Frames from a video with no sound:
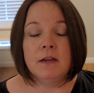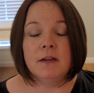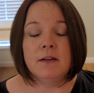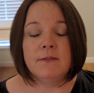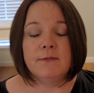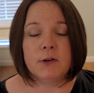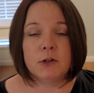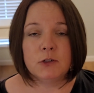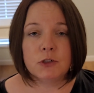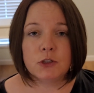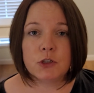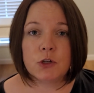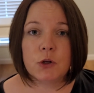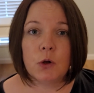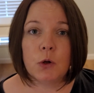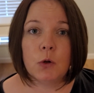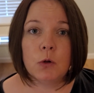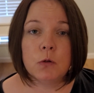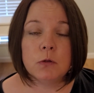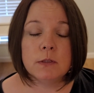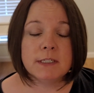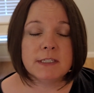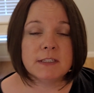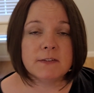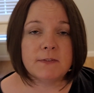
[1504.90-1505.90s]
First
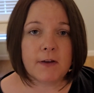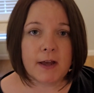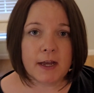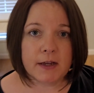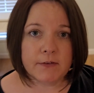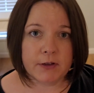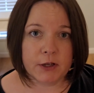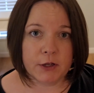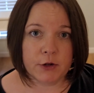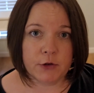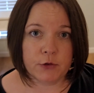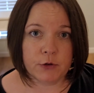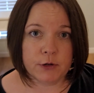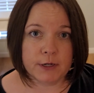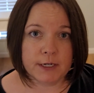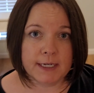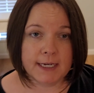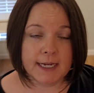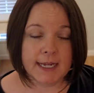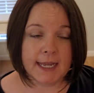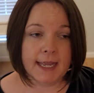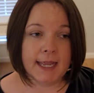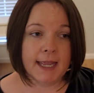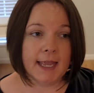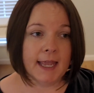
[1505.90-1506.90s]
goal is 500.
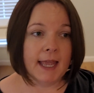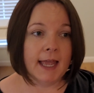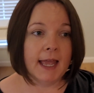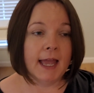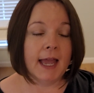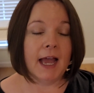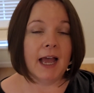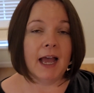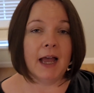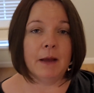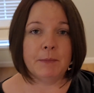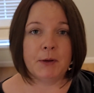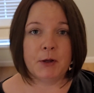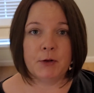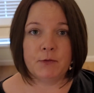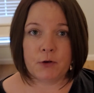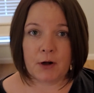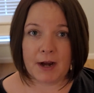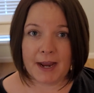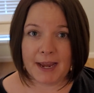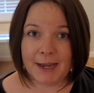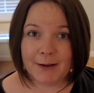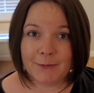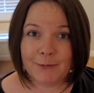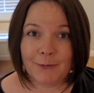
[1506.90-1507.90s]
I'm over
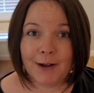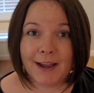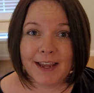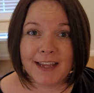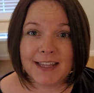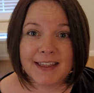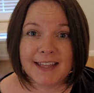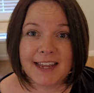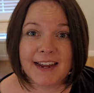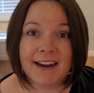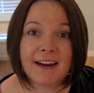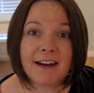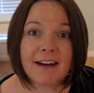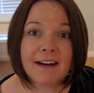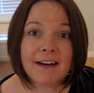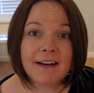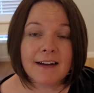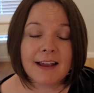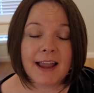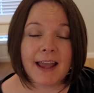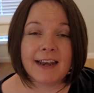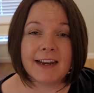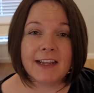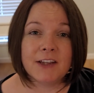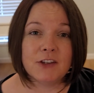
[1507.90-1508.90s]
halfway there.
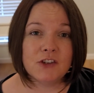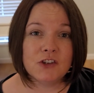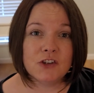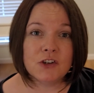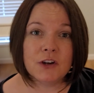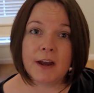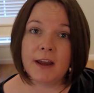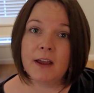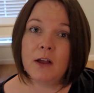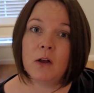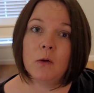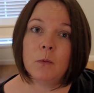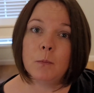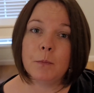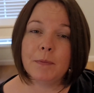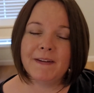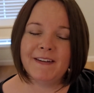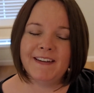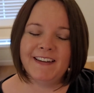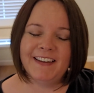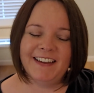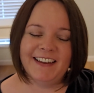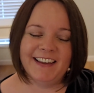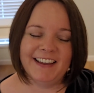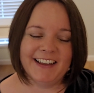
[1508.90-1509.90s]
I need your help.
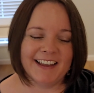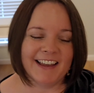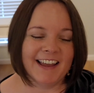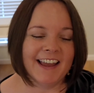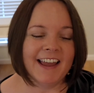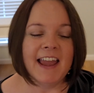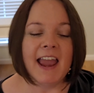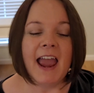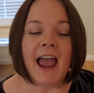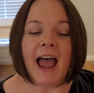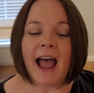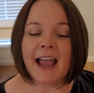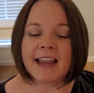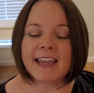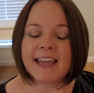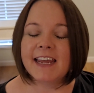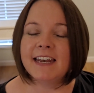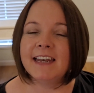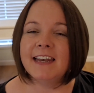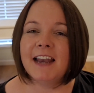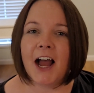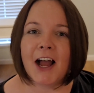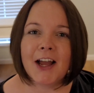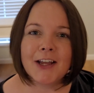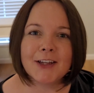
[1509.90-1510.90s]
I
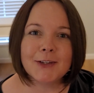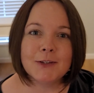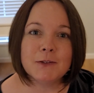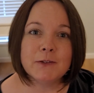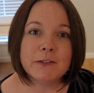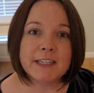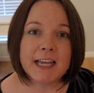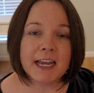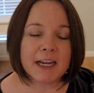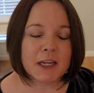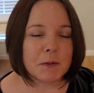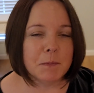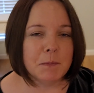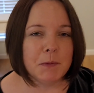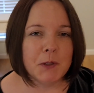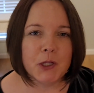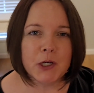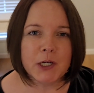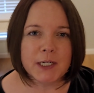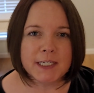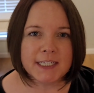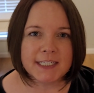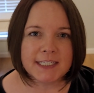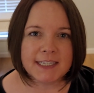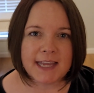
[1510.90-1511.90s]
cannot use that
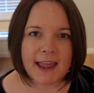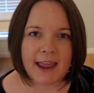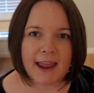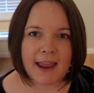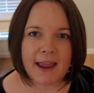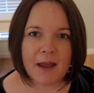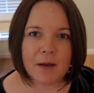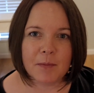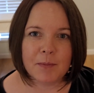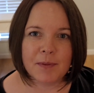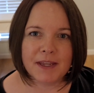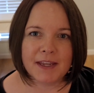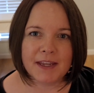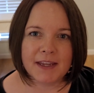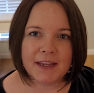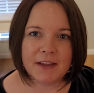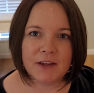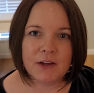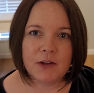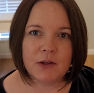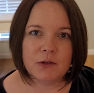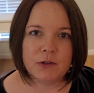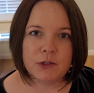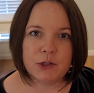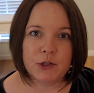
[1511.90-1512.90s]
community tab in
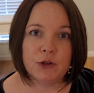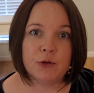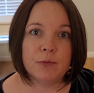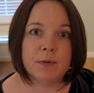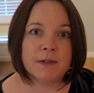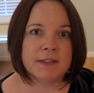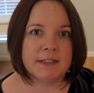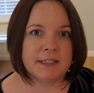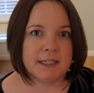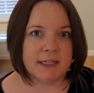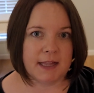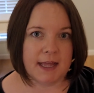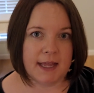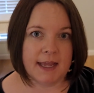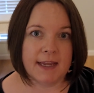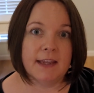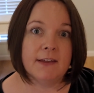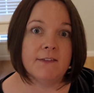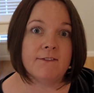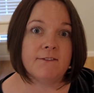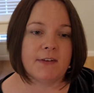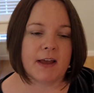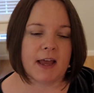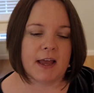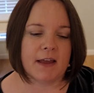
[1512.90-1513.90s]
YouTube until I
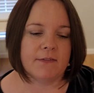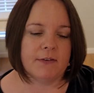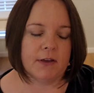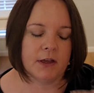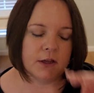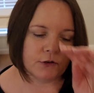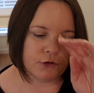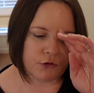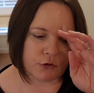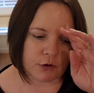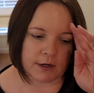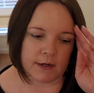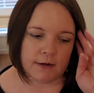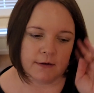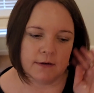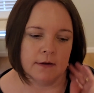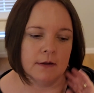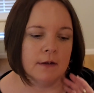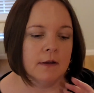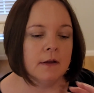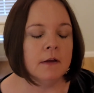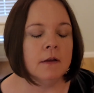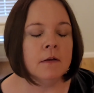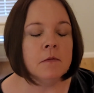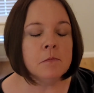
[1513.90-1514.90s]
hit 500.
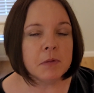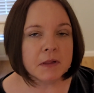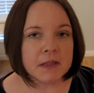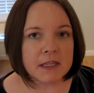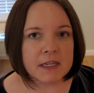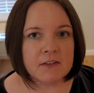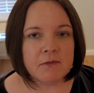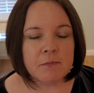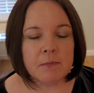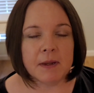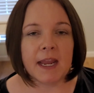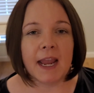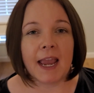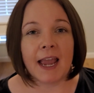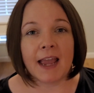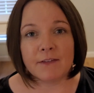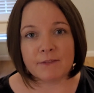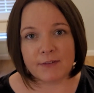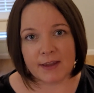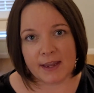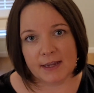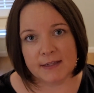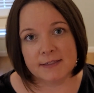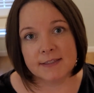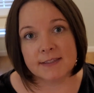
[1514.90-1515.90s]
Believe me, I've
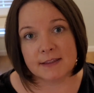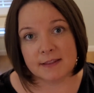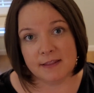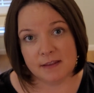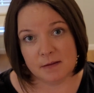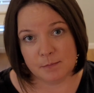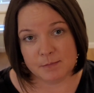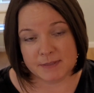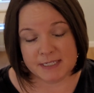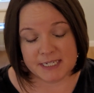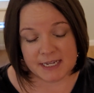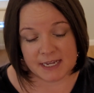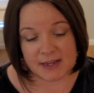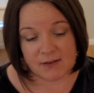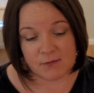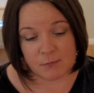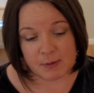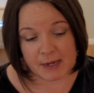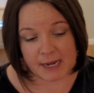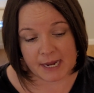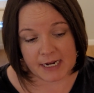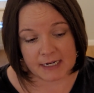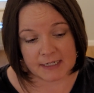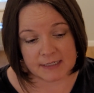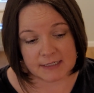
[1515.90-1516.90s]
asked them to give
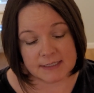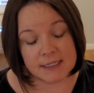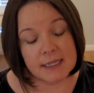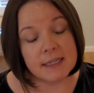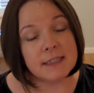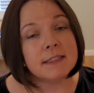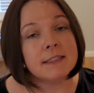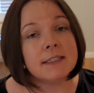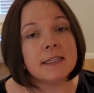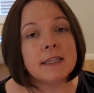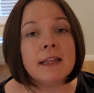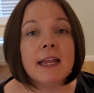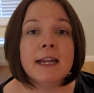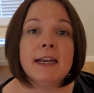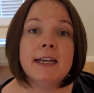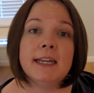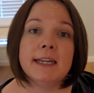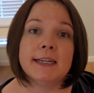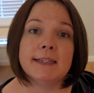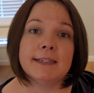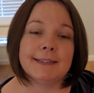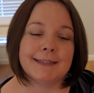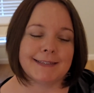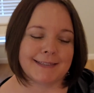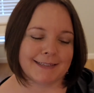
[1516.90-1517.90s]
me access and they
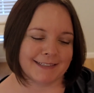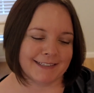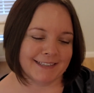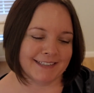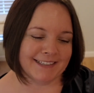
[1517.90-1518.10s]
didn't.